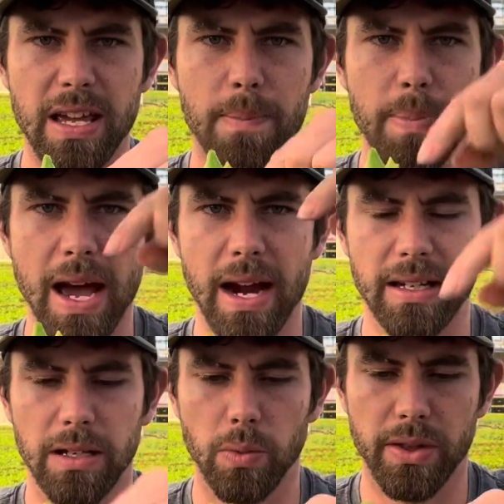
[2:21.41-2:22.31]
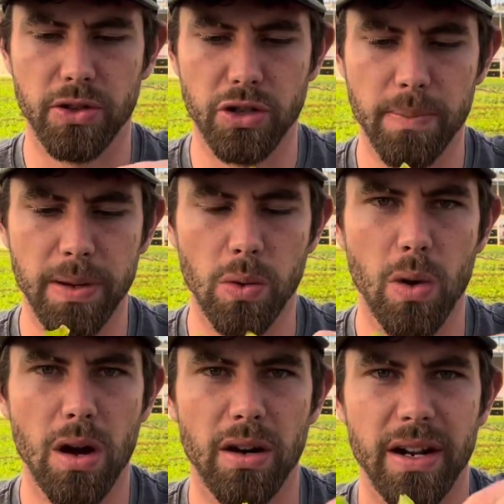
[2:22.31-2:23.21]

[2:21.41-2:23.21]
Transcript: impacted with dripping water,